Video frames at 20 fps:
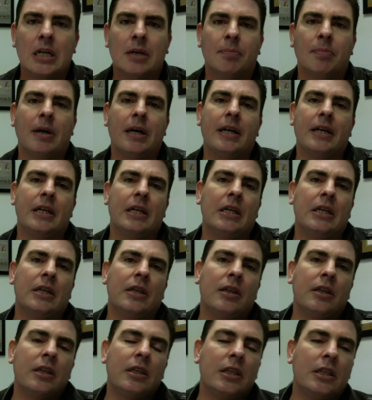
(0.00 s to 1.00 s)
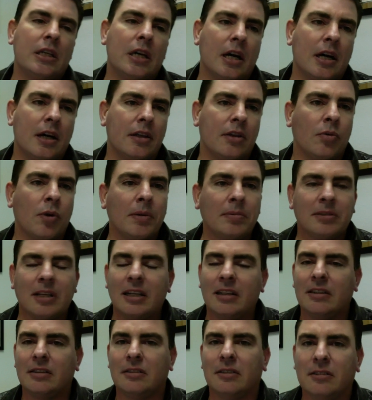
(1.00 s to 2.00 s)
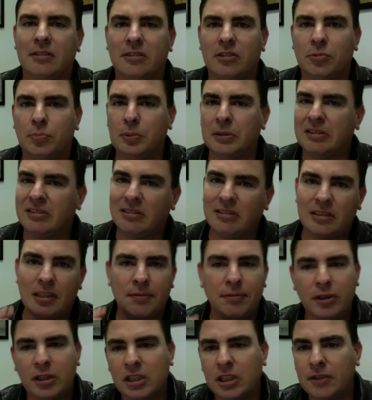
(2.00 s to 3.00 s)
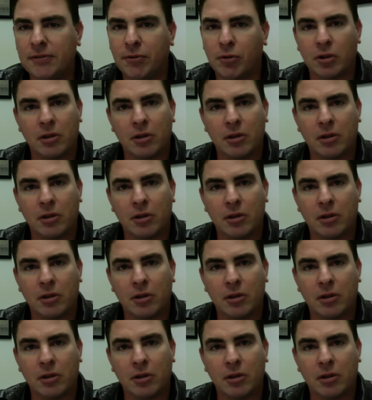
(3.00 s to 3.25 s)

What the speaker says: But the website is specifically for